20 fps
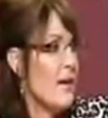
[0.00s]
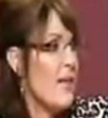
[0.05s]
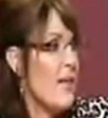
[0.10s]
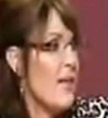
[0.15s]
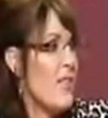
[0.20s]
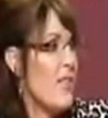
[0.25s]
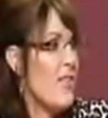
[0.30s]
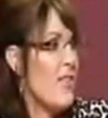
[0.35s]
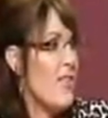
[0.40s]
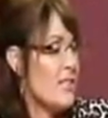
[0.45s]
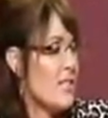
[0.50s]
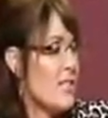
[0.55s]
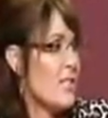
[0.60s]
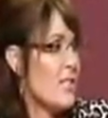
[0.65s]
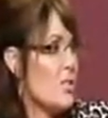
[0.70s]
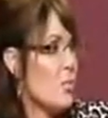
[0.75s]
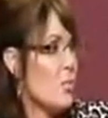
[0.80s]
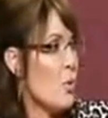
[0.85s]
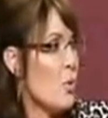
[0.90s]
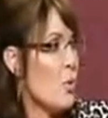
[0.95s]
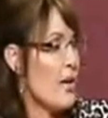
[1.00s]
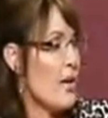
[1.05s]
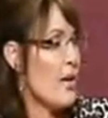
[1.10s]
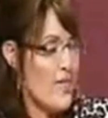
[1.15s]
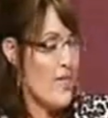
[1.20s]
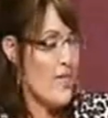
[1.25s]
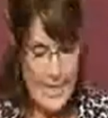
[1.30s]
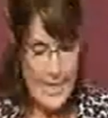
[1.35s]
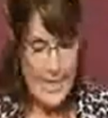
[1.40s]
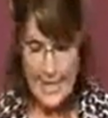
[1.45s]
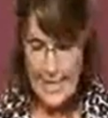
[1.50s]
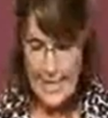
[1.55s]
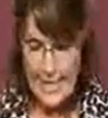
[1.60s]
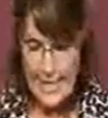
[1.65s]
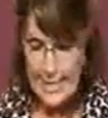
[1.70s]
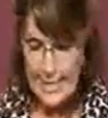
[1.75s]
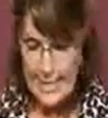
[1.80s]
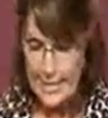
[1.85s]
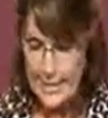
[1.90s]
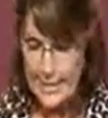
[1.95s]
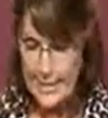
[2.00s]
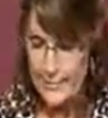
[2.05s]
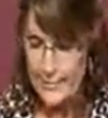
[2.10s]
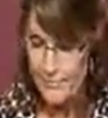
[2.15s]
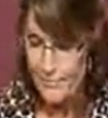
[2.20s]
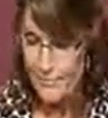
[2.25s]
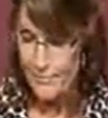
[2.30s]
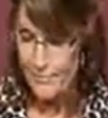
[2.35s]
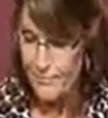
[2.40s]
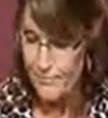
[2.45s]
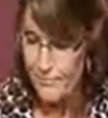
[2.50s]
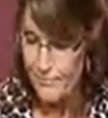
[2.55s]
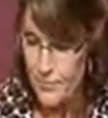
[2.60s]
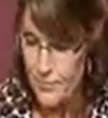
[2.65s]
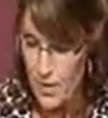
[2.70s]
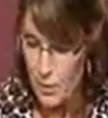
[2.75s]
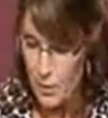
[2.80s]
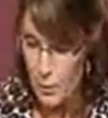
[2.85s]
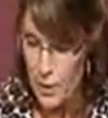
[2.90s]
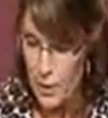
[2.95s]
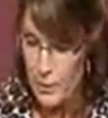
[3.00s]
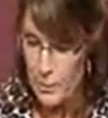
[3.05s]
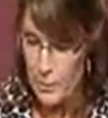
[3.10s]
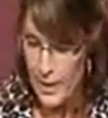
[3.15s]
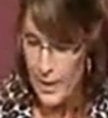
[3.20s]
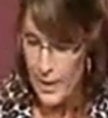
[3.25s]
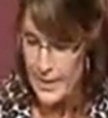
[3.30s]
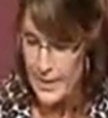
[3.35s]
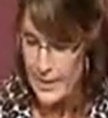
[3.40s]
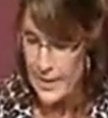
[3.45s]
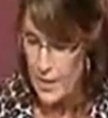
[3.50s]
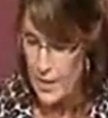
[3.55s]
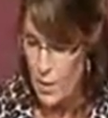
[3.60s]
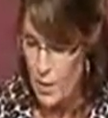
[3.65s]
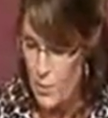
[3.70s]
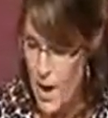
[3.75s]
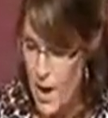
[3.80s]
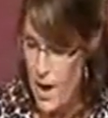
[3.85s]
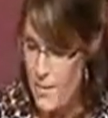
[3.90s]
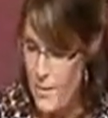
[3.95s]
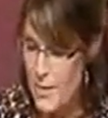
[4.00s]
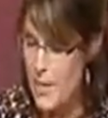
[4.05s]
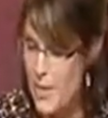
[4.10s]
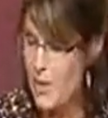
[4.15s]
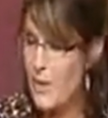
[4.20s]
This is one of the keys. Replacing Obama, though, is